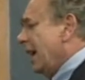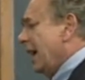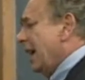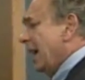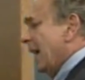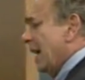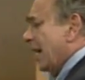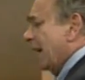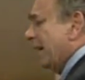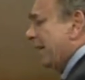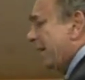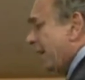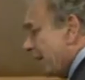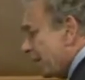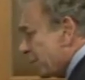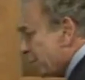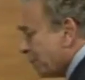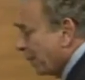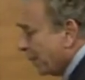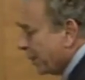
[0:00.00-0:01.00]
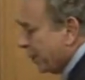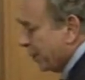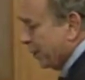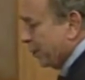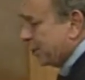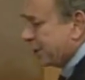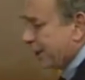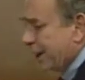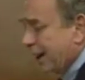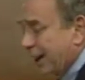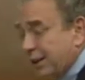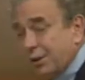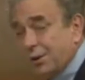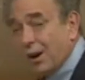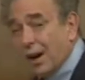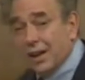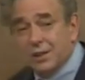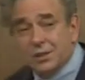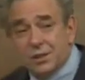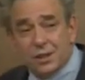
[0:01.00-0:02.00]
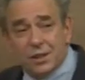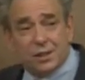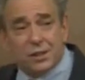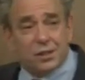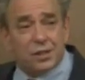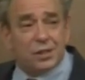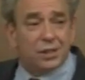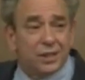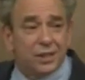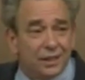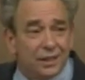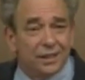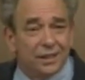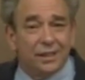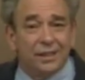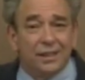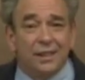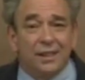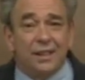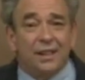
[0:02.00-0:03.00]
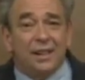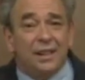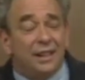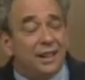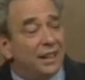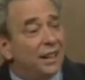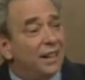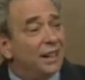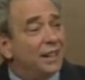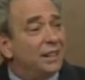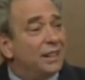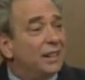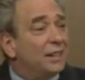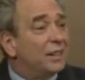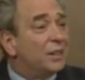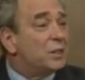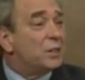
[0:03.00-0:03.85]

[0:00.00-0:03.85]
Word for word: uh, this produced a crisis in the